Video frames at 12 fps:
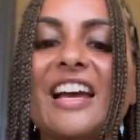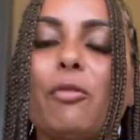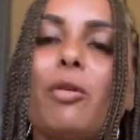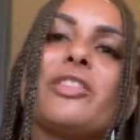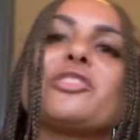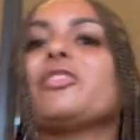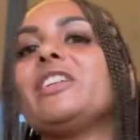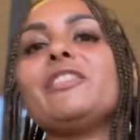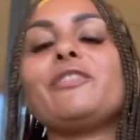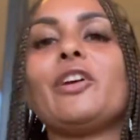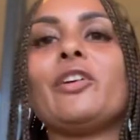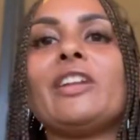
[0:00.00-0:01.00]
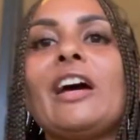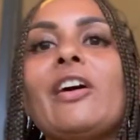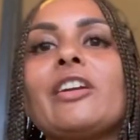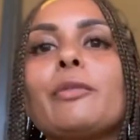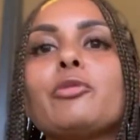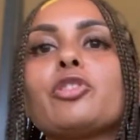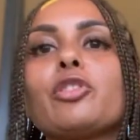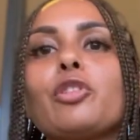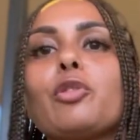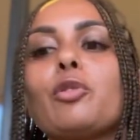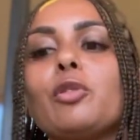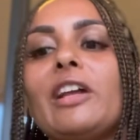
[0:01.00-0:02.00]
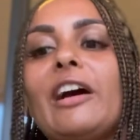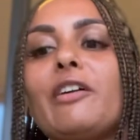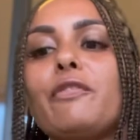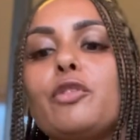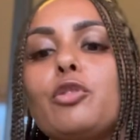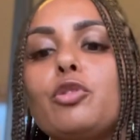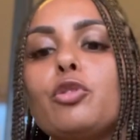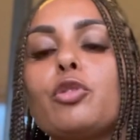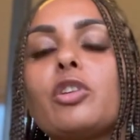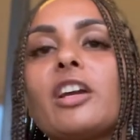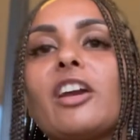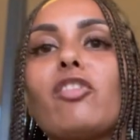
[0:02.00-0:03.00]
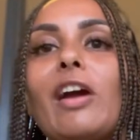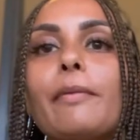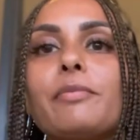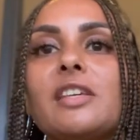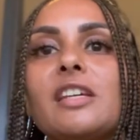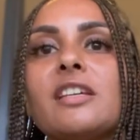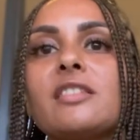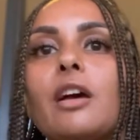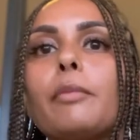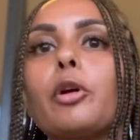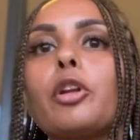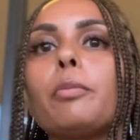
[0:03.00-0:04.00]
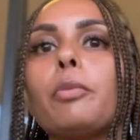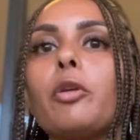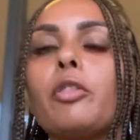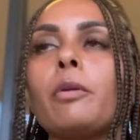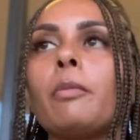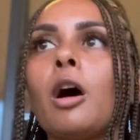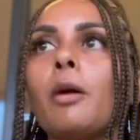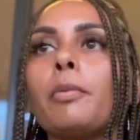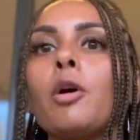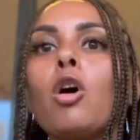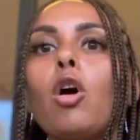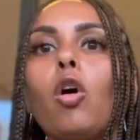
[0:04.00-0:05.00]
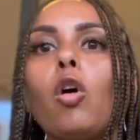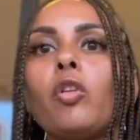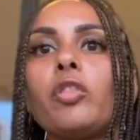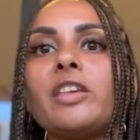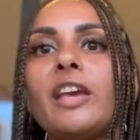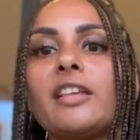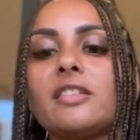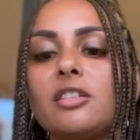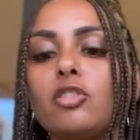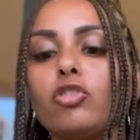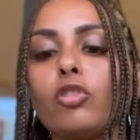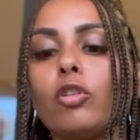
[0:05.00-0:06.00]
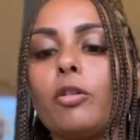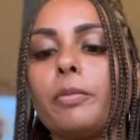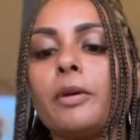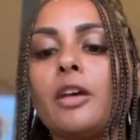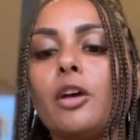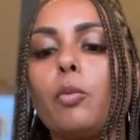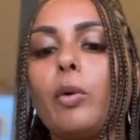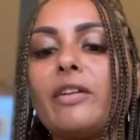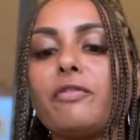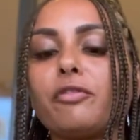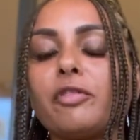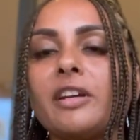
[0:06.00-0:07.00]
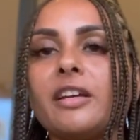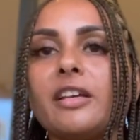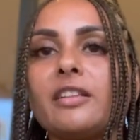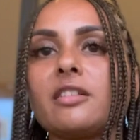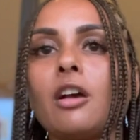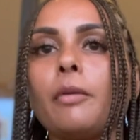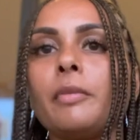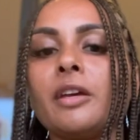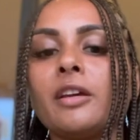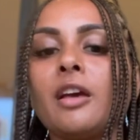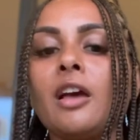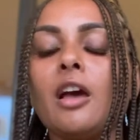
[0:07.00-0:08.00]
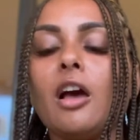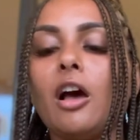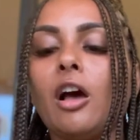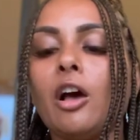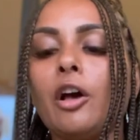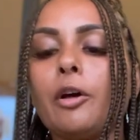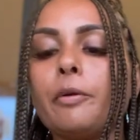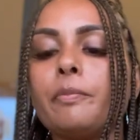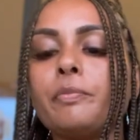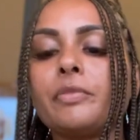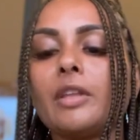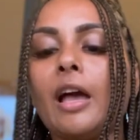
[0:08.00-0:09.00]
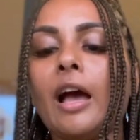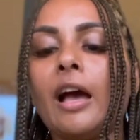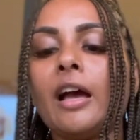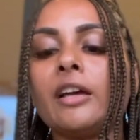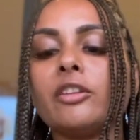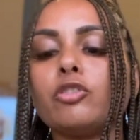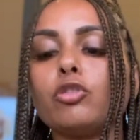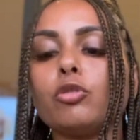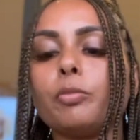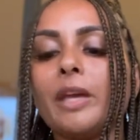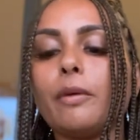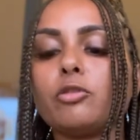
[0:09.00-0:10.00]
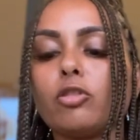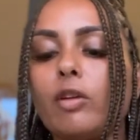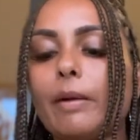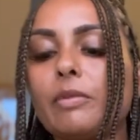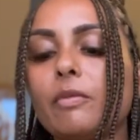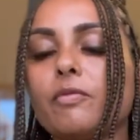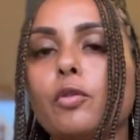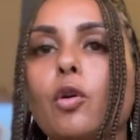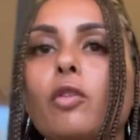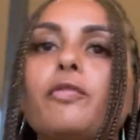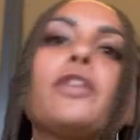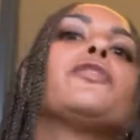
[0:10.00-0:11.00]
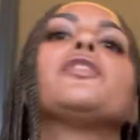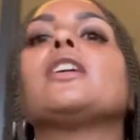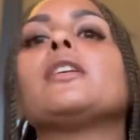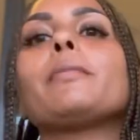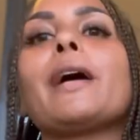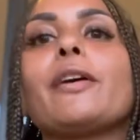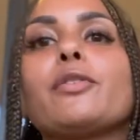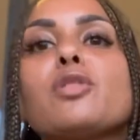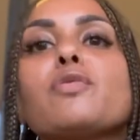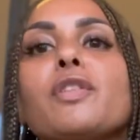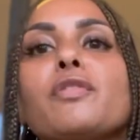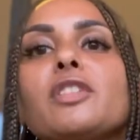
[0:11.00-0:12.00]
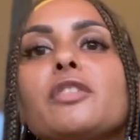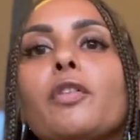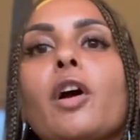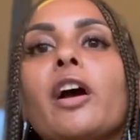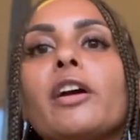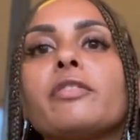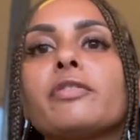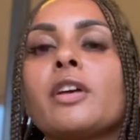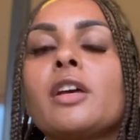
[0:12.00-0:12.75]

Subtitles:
one's already flown out, and I'm just going to call out a few. You can grab these. I'm going to put them up on the Etsy shop. Wait for it, it's coming. And you'll be able to grab them for £15.55.